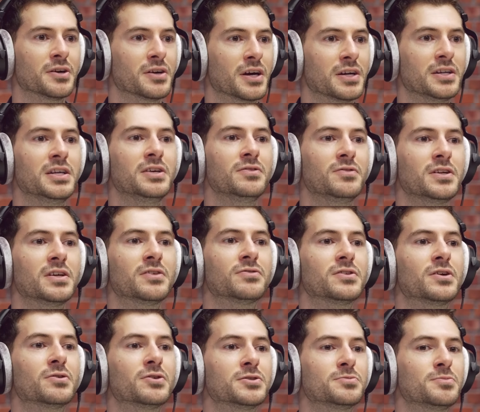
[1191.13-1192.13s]
And even if
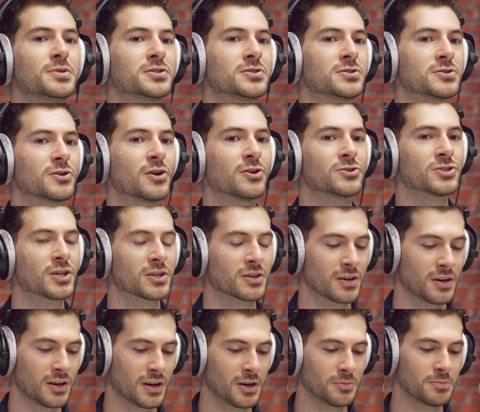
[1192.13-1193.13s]
there is business logic,
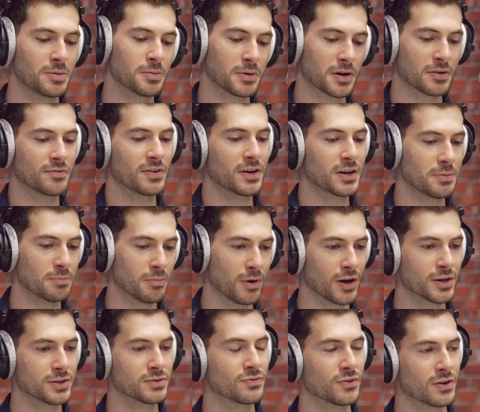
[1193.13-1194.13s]
people are very
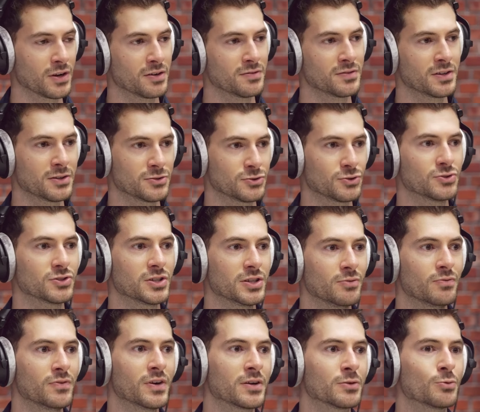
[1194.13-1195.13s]
mindful of it. It's usually
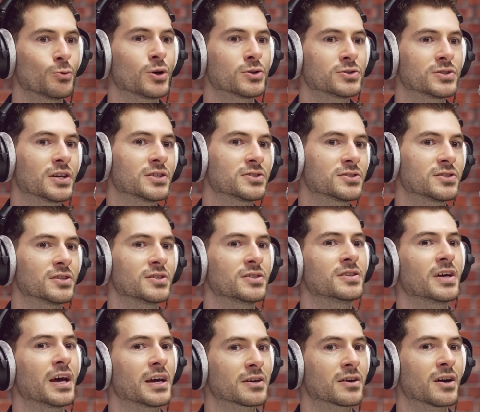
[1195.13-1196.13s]
very well tested
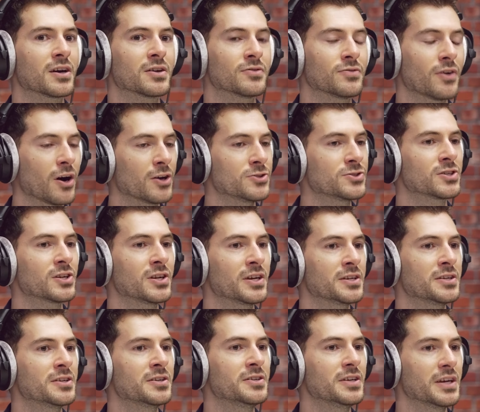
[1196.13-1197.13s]
and kind of
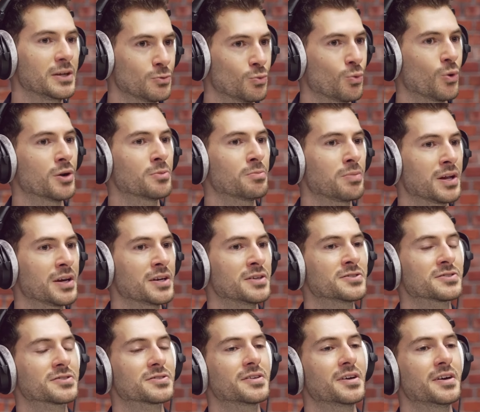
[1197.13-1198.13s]
isolated in one
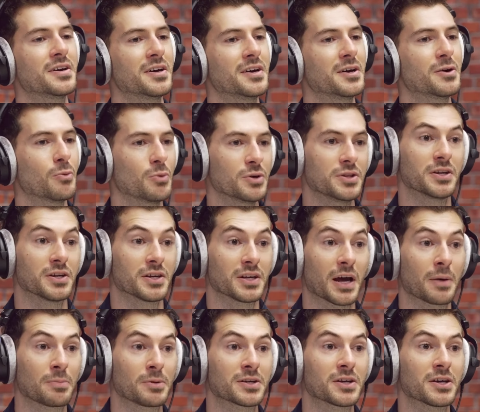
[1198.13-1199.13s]
place within an
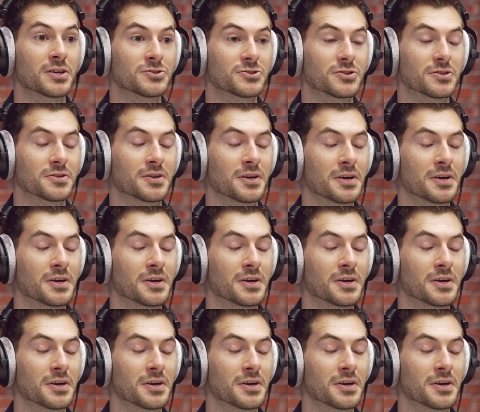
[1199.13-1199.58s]
application.